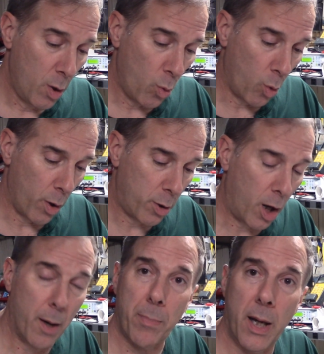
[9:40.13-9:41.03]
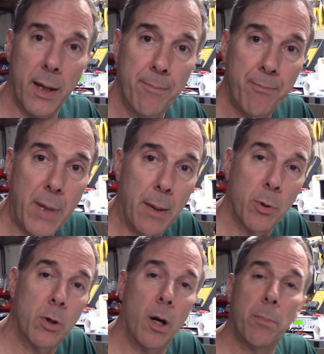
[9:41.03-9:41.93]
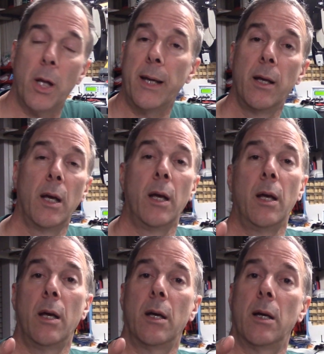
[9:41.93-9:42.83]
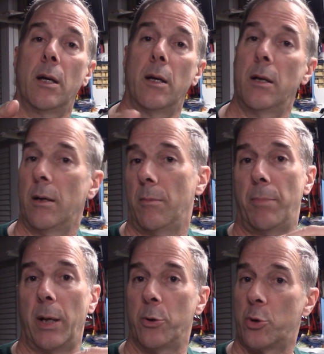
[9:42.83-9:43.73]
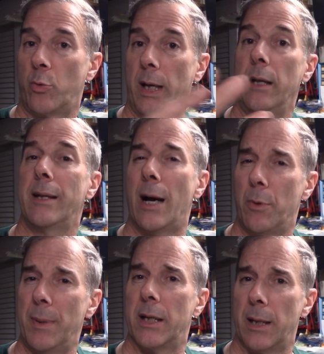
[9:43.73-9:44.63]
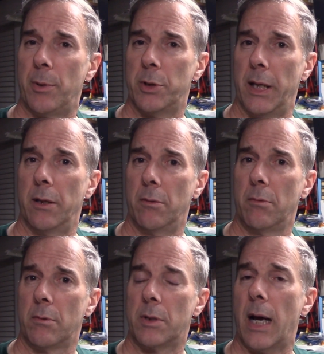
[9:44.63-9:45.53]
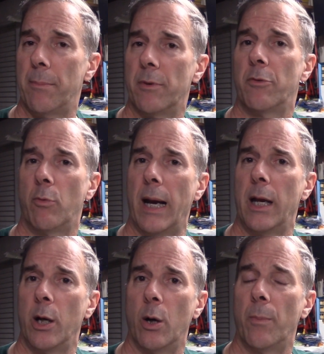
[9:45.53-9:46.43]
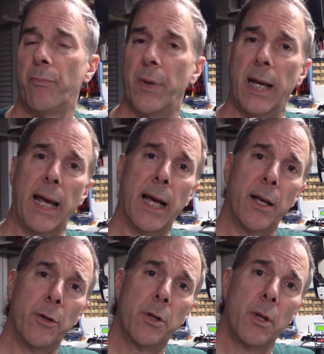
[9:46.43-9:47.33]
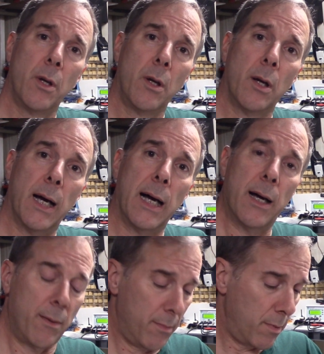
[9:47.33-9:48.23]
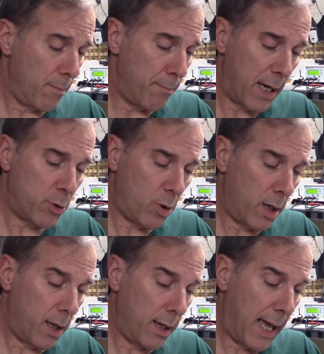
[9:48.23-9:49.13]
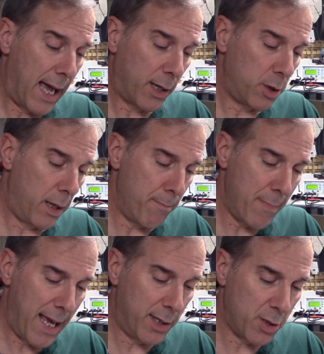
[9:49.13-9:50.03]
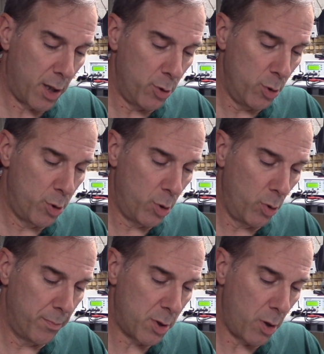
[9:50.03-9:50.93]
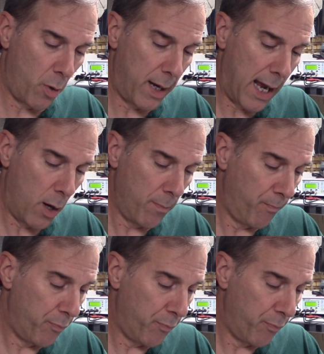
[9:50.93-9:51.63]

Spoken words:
or CarPlay, Apple CarPlay. Bigger screen, that would be a double DIN type of a radio. And Metra actually makes a new tombstone now